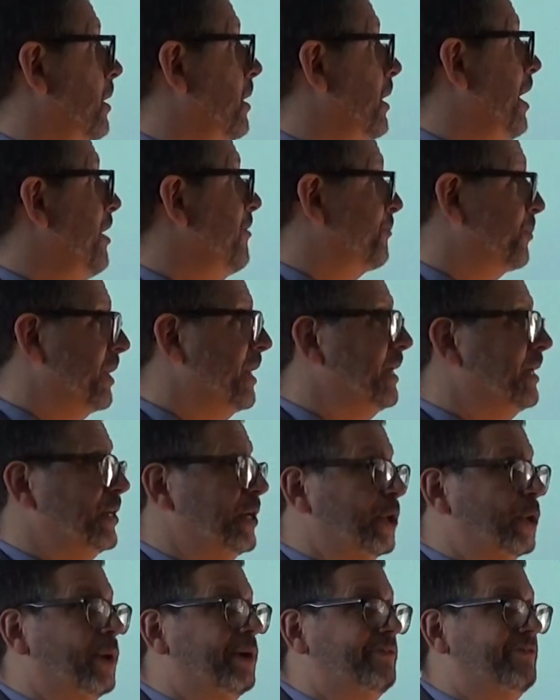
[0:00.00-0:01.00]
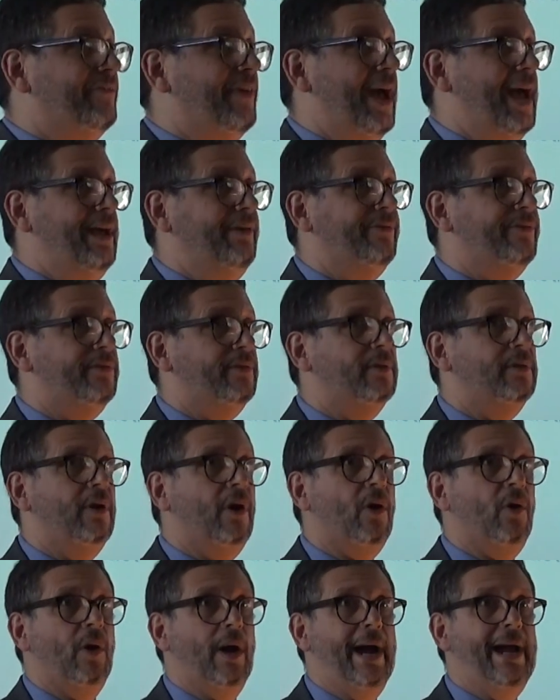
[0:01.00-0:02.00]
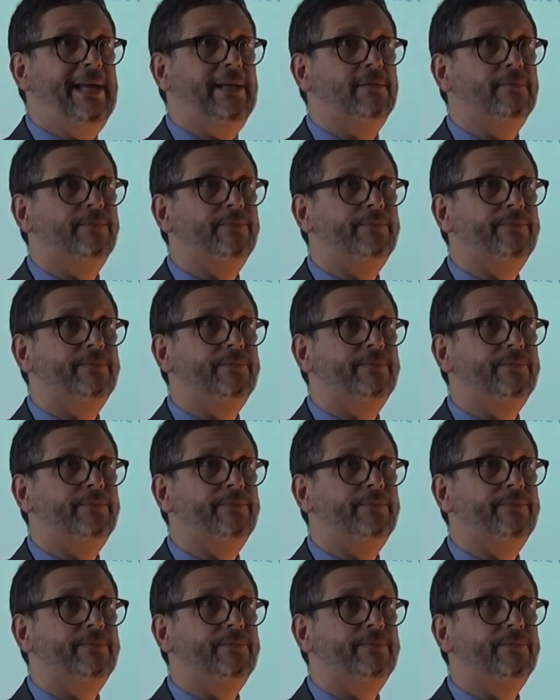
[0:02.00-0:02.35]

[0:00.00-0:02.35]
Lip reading: It pleaded in good faith, all right?